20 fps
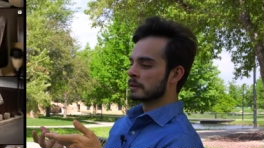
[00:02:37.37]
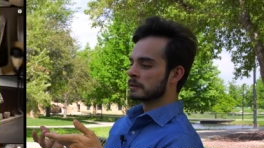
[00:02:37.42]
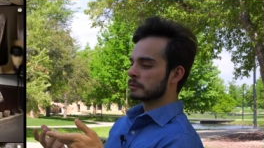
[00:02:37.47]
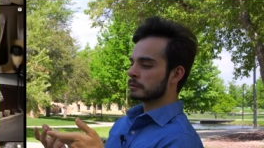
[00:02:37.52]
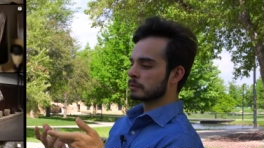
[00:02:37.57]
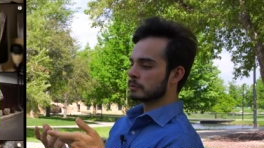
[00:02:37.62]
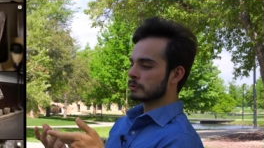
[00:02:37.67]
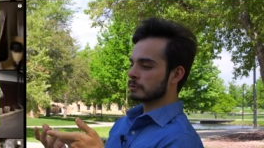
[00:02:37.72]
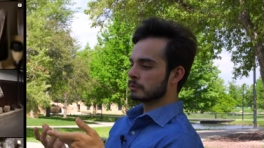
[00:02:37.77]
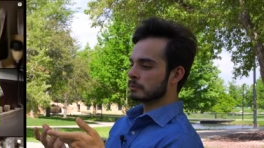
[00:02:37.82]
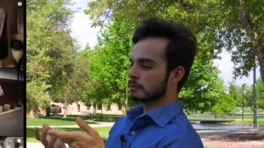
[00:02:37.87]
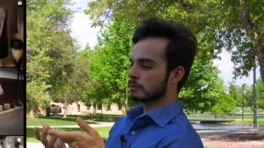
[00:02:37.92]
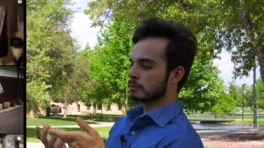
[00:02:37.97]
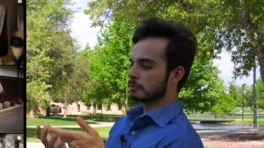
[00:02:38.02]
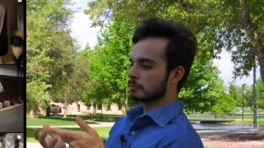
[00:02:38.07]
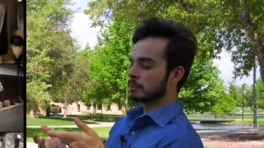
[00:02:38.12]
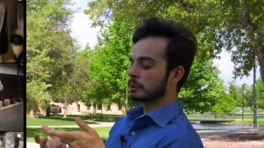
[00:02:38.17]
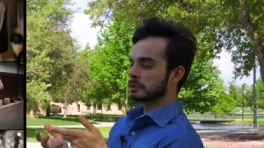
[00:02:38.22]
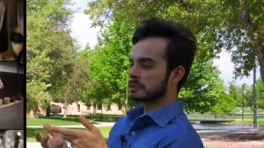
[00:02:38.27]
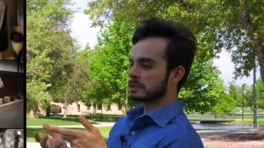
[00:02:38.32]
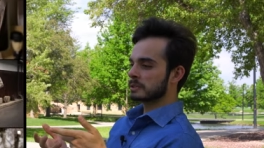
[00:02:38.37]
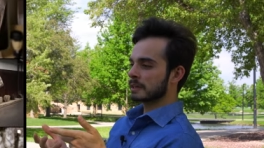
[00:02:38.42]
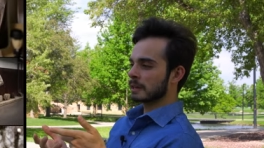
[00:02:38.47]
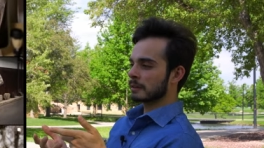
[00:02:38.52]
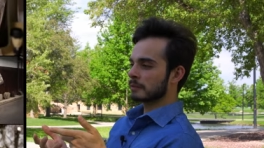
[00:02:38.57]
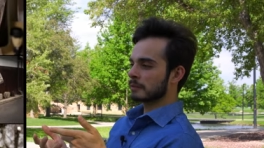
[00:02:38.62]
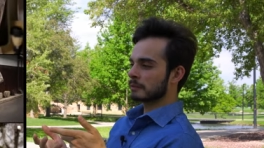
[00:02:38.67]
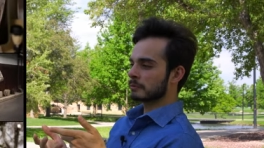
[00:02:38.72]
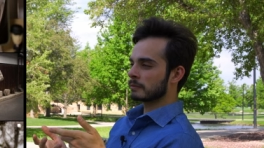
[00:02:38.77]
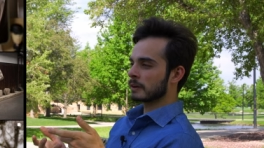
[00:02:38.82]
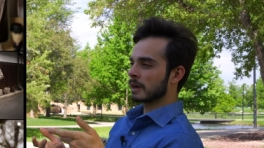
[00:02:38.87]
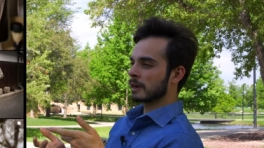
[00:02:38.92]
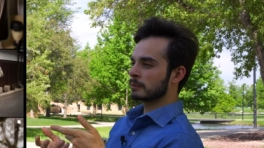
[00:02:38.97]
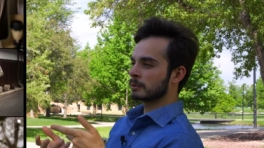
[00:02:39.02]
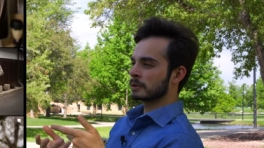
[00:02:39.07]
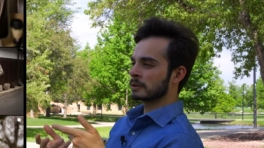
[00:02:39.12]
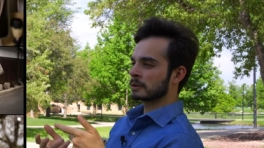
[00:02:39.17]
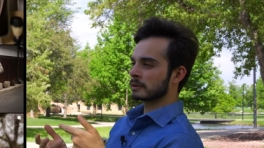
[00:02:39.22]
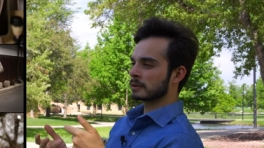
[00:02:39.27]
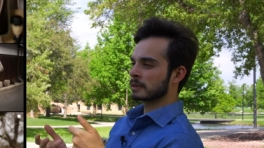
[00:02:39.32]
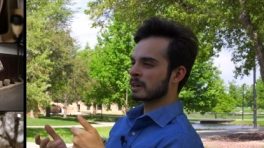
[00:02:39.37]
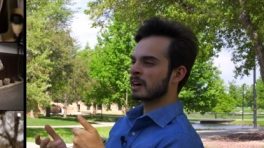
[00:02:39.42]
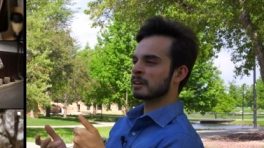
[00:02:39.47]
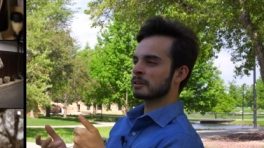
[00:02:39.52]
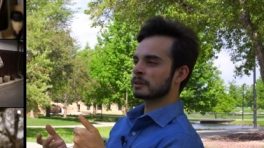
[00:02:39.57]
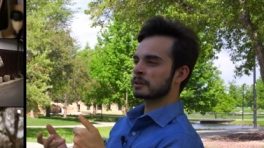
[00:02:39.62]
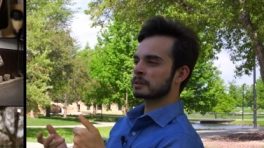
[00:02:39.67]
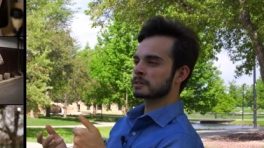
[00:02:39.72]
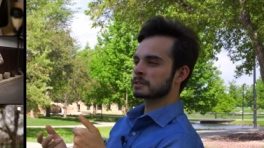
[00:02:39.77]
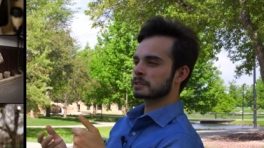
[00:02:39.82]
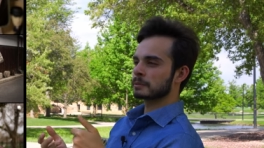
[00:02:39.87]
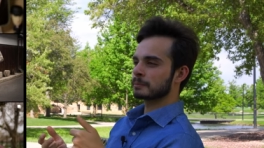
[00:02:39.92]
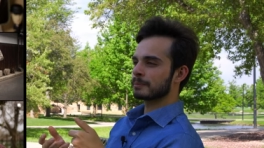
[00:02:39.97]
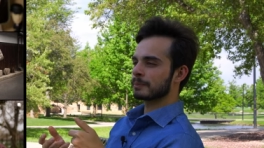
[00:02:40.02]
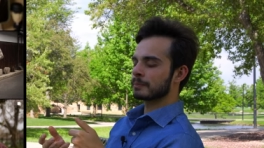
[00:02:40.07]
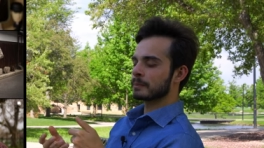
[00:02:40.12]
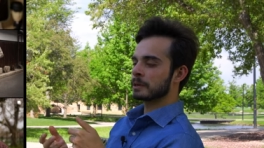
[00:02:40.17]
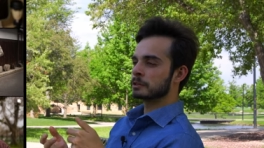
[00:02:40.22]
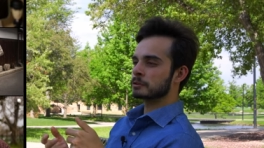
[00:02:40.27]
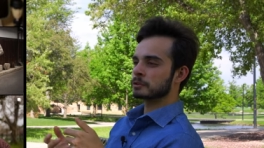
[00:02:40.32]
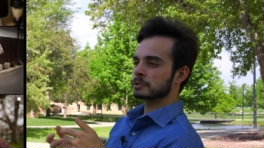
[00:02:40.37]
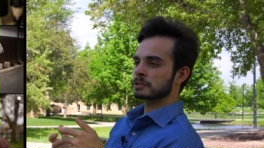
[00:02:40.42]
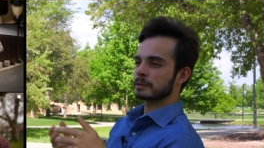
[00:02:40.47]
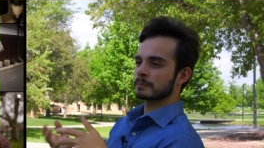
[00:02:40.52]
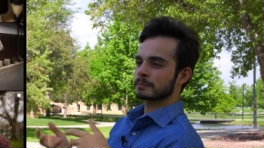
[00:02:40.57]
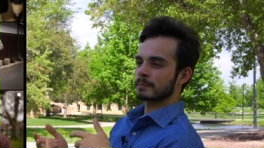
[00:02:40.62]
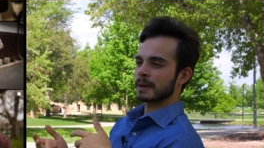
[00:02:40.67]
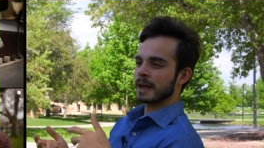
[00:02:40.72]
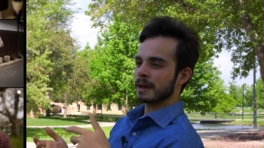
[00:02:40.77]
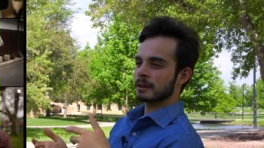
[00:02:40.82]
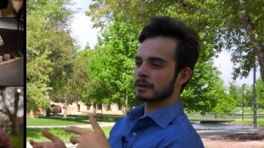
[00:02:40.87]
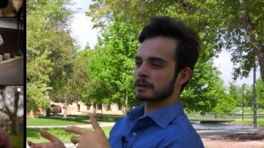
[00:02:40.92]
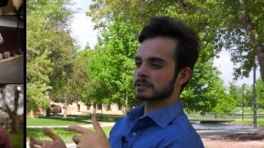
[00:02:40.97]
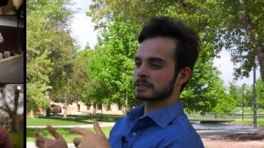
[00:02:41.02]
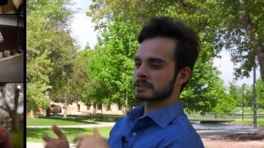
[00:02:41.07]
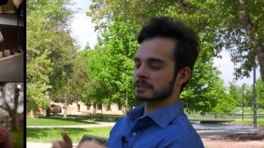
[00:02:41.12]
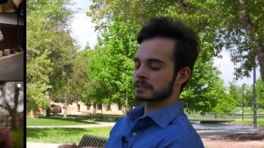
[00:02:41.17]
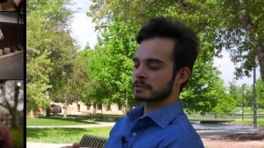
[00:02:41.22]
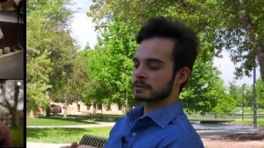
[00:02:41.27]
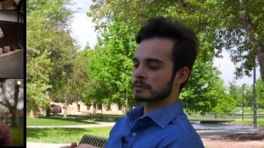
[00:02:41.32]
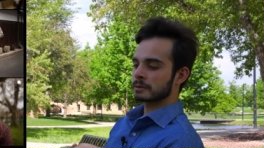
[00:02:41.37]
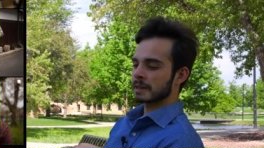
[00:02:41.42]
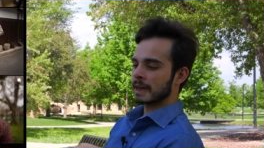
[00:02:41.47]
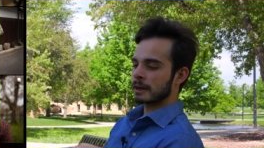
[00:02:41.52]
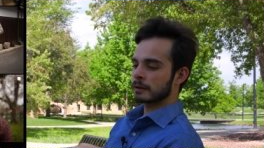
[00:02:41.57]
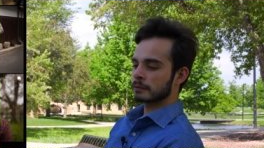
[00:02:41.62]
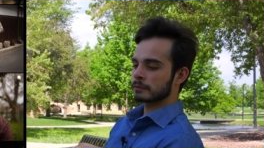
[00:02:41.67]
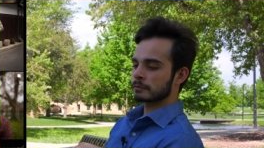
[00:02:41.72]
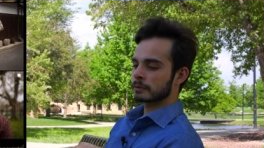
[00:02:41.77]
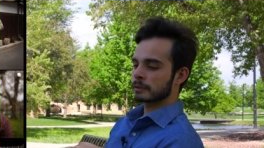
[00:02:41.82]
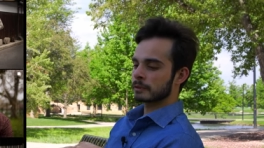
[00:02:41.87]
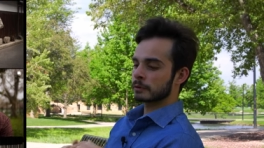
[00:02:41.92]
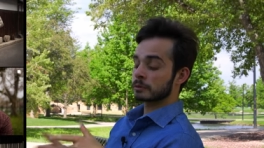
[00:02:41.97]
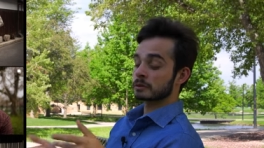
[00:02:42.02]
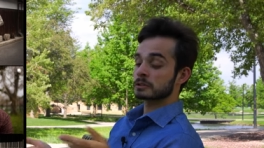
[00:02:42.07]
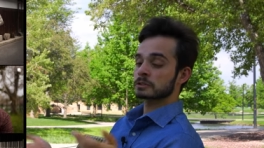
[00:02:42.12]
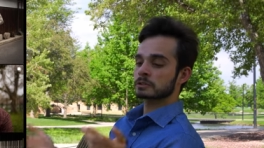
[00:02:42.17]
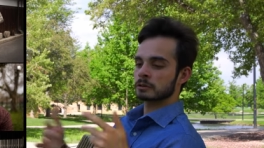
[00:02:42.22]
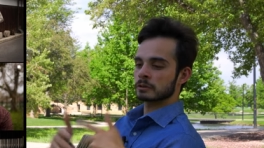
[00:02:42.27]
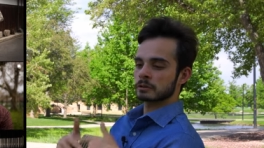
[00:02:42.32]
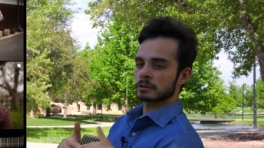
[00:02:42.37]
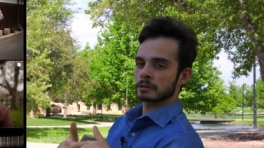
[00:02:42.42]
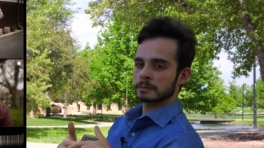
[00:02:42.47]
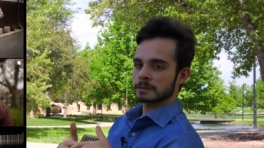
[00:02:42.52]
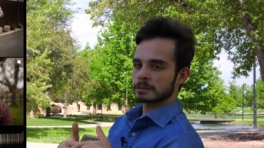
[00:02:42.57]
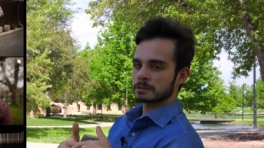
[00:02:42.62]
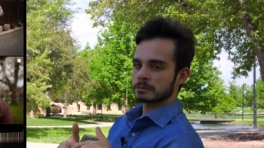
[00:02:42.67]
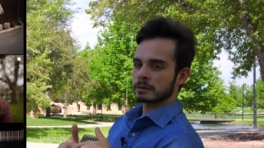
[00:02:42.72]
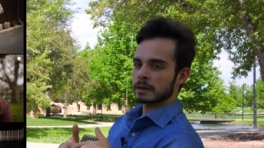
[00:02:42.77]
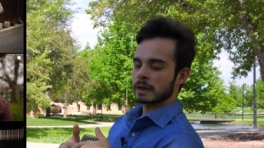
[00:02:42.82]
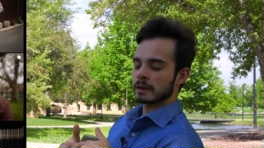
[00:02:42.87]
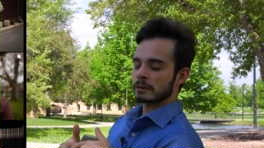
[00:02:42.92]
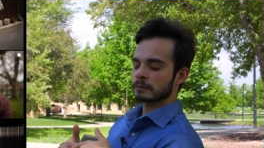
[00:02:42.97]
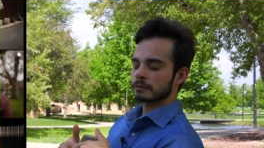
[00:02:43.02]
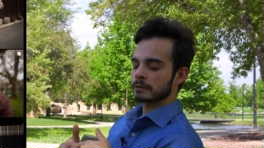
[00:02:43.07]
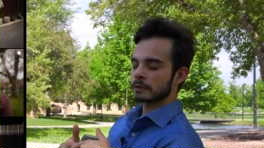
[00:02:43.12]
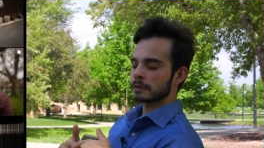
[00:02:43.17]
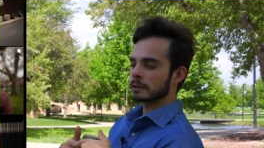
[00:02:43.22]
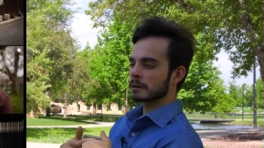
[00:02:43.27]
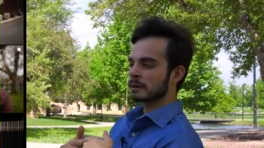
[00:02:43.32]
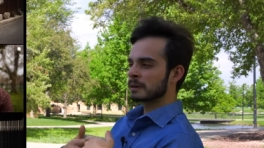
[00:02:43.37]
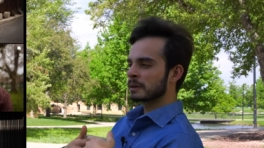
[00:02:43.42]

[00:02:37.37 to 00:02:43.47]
to put together vibrant colors and interesting patterns into an outfit or insert them into an outfit